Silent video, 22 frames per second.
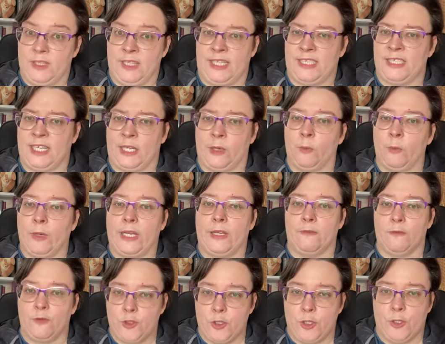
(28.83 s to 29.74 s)
like second
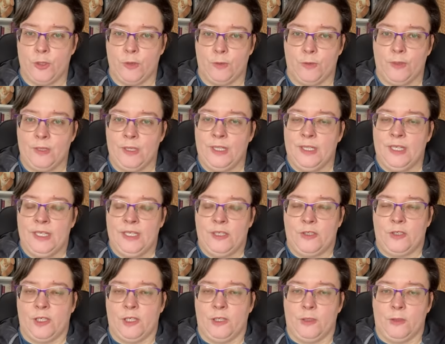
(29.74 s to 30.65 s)
week of June.
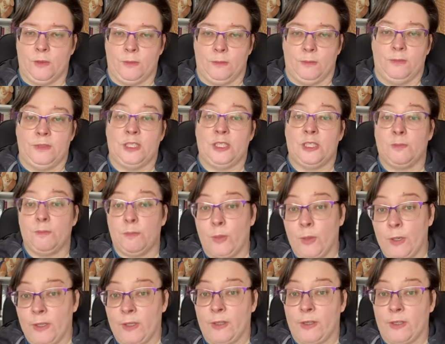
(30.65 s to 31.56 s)
So
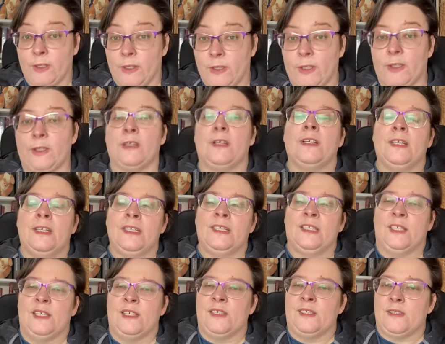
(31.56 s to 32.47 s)
spoiler alert,
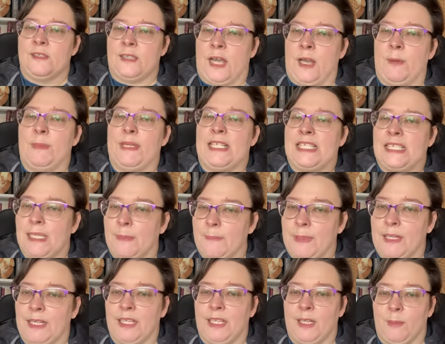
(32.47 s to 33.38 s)
I'll be
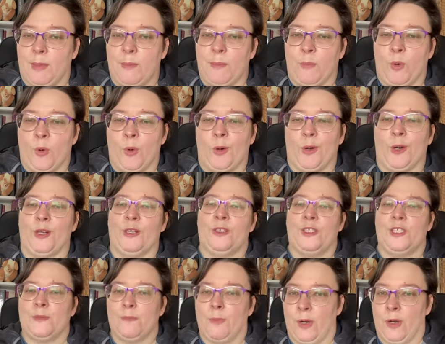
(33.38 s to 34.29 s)
slipping a little bit
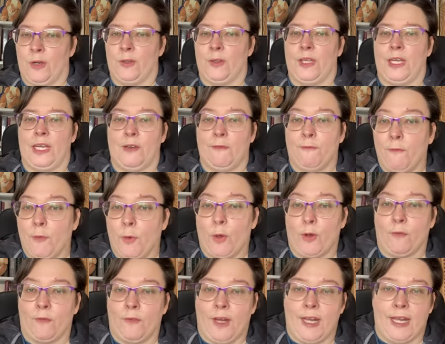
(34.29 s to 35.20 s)
more sparkling and
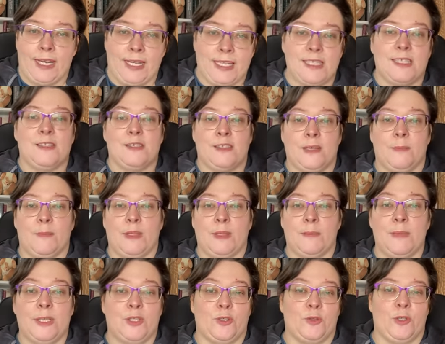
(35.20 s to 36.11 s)
fortified into some
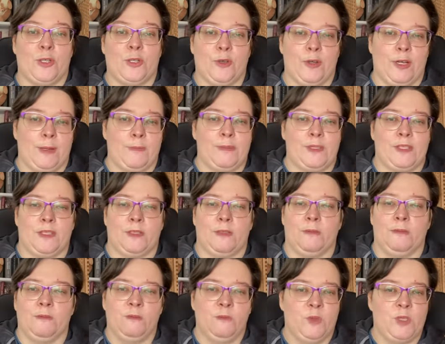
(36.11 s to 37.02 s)
of the mystery grapes.
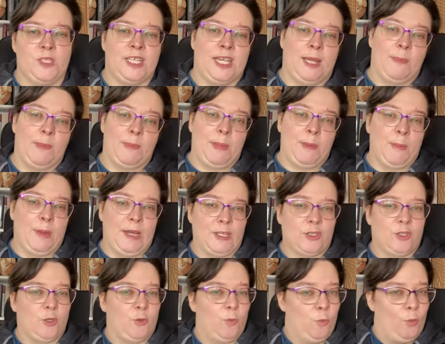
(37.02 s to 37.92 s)
So we'll see how many people
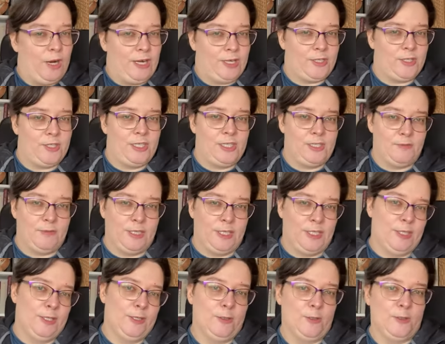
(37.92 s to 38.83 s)
actually watch these
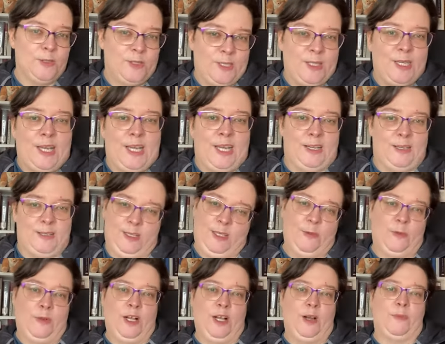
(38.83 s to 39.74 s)
videos and
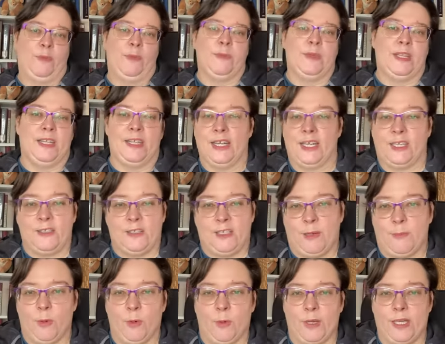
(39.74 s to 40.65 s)
it will help them in the next
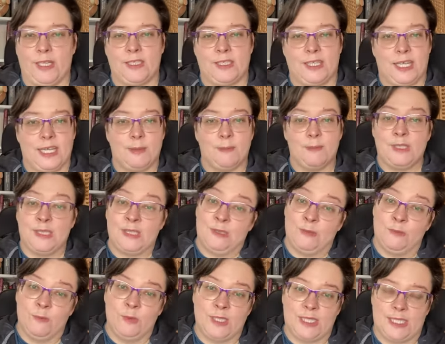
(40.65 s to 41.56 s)
couple weeks games.
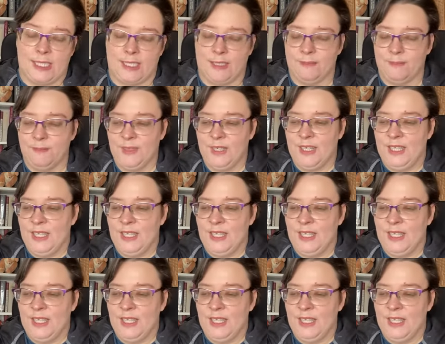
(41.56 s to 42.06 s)
We'll see.